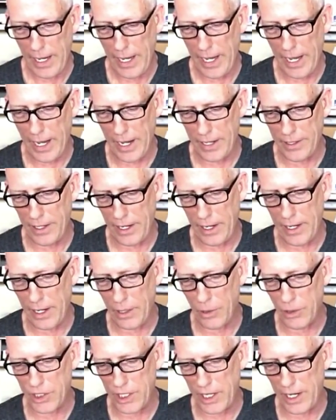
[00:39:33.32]
then
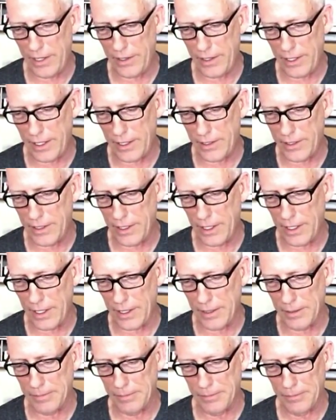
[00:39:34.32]
I would say
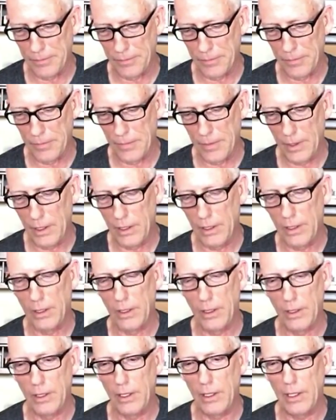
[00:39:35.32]
that
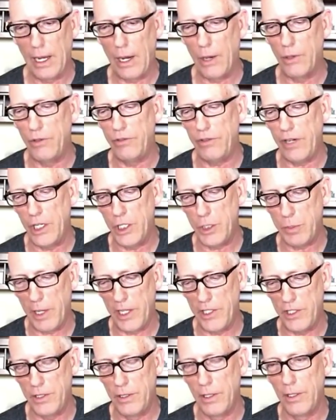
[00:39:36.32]
I would finish
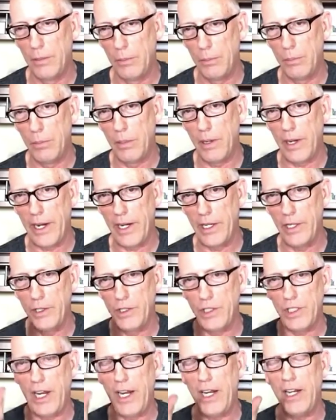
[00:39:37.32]
by
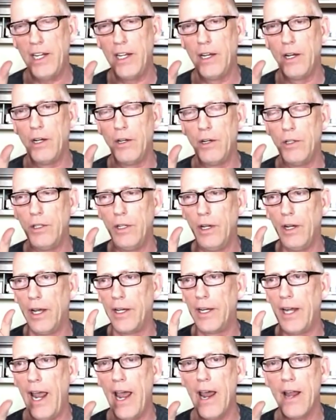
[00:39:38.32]
stating
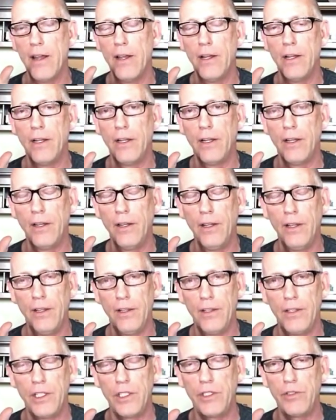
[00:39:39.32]
again
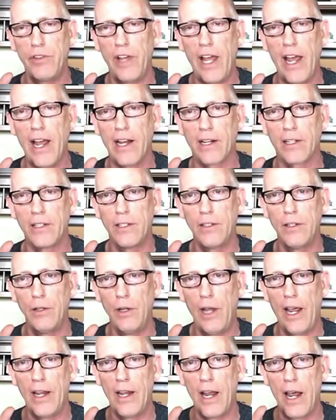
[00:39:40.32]
this fact,
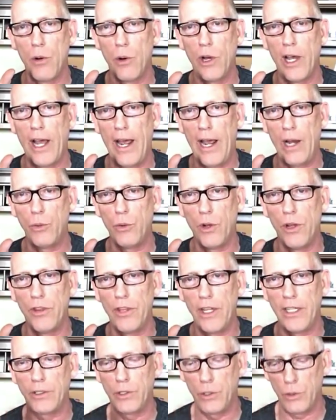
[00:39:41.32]
and I will add one
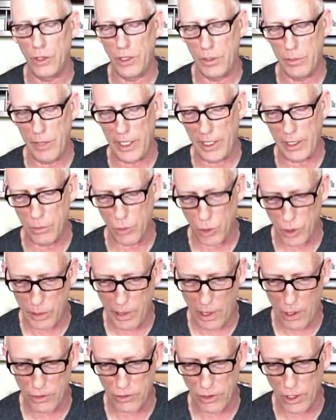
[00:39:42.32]
thing to it to make it more
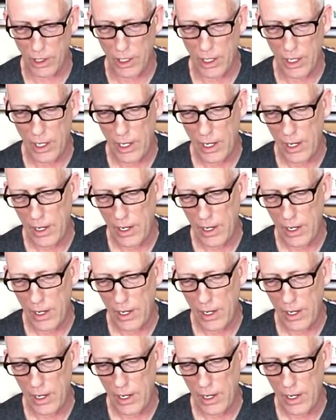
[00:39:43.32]
powerful.